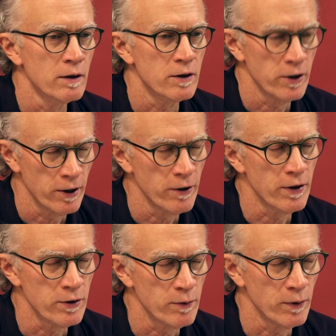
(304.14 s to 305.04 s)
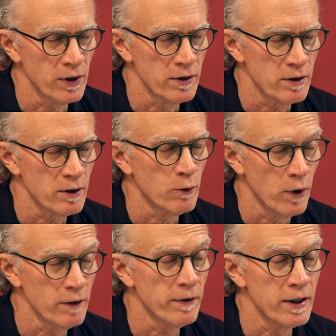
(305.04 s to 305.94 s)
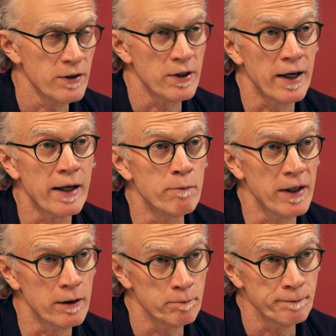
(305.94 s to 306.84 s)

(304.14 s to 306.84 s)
to her, this was qualified as a nightmare.